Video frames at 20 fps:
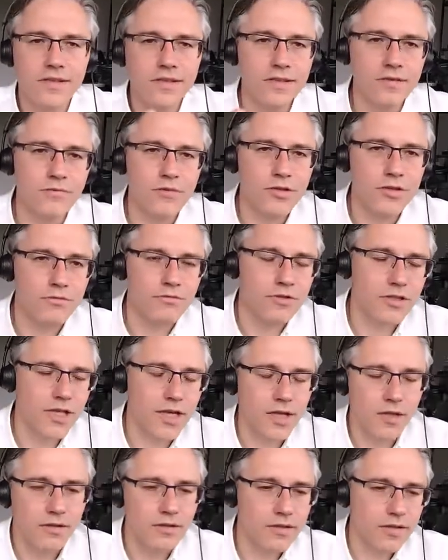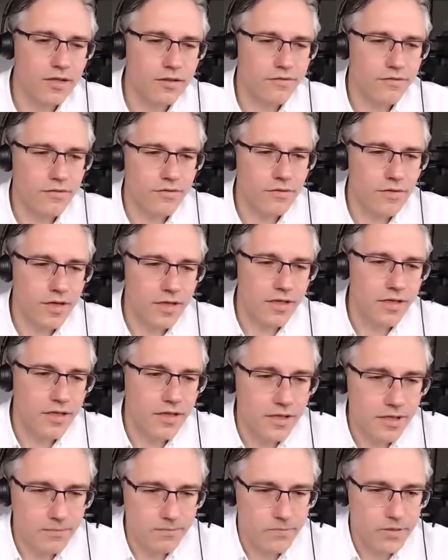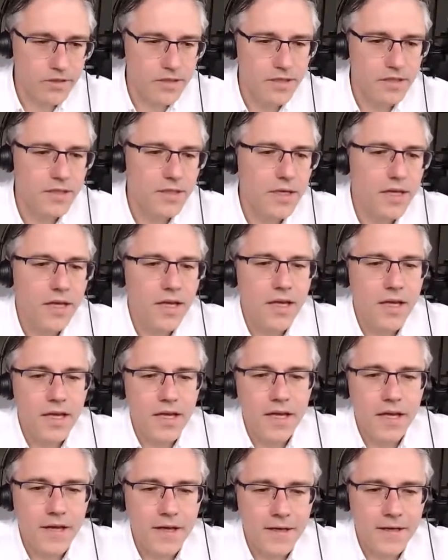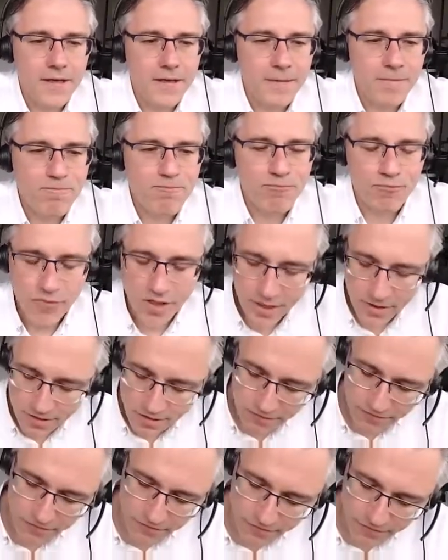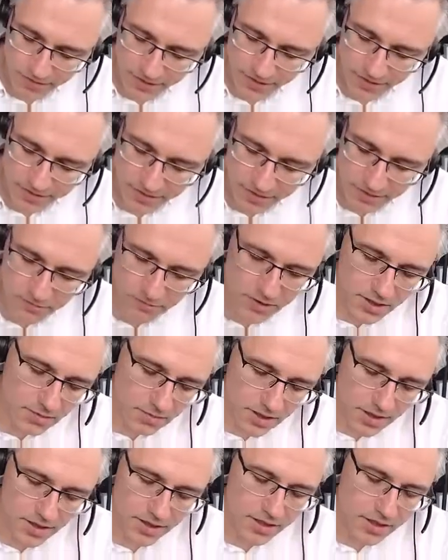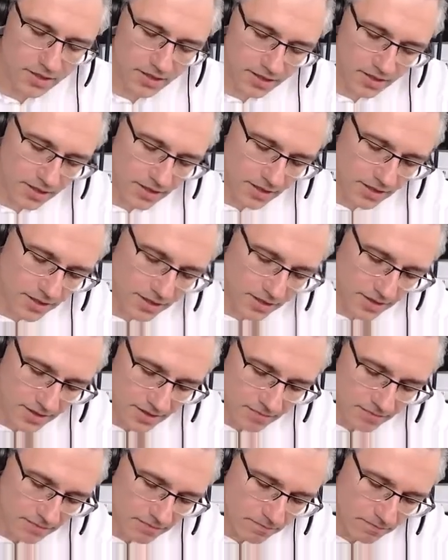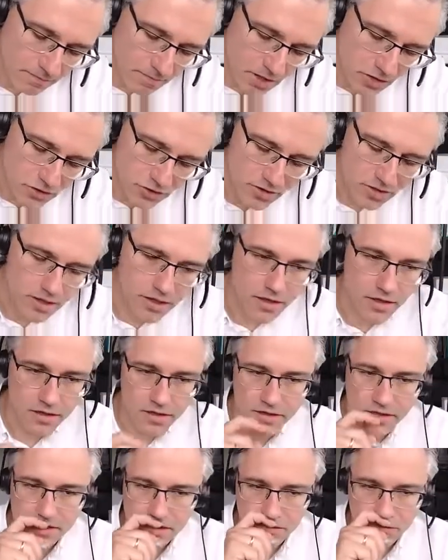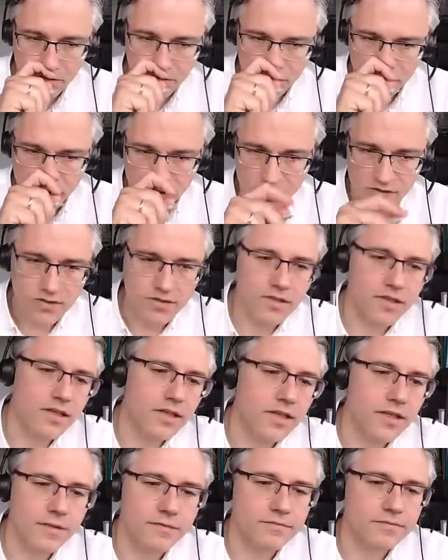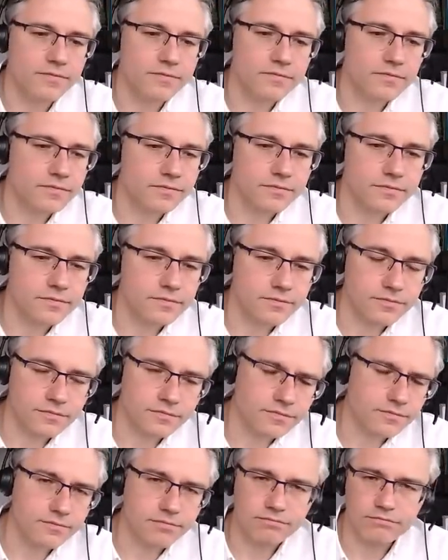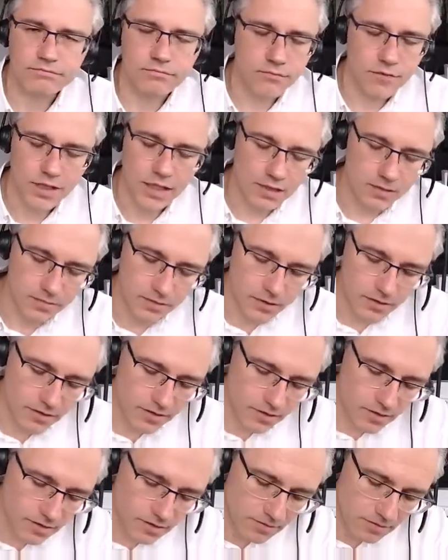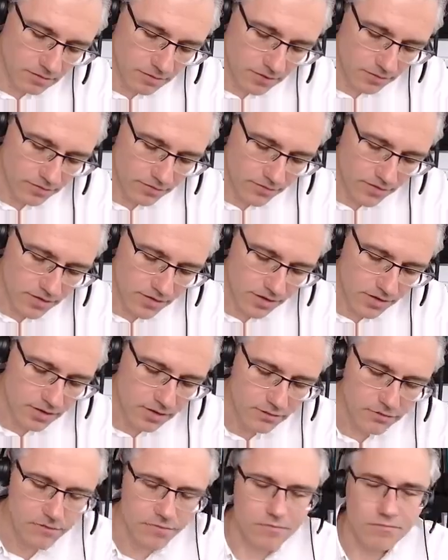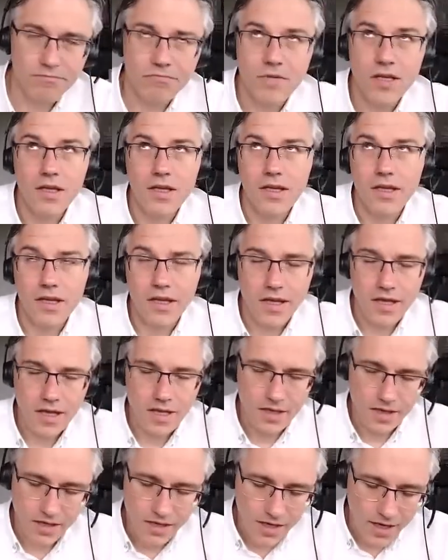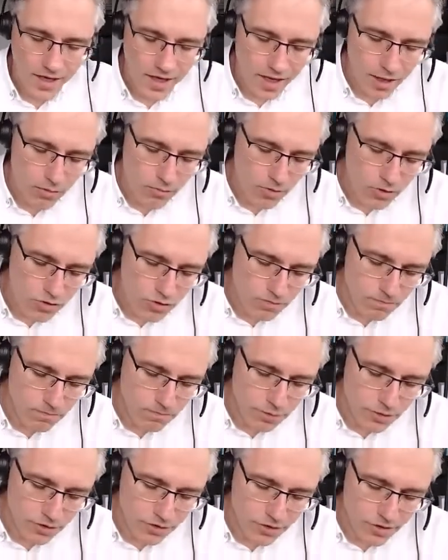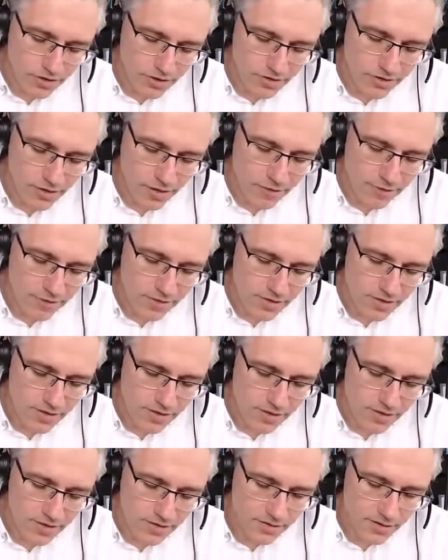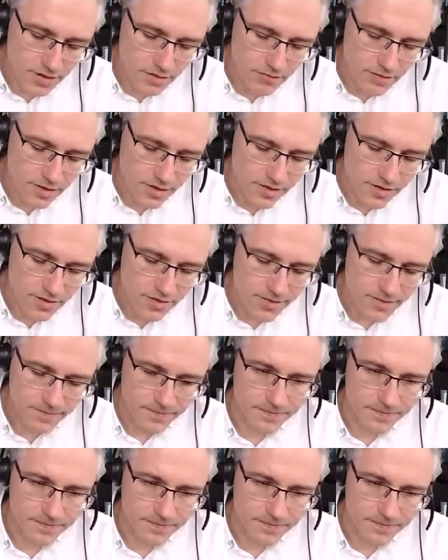which you would calculate for a company. Another thing that we may measure here, so not just debt burden, but also how much budget deficit there is,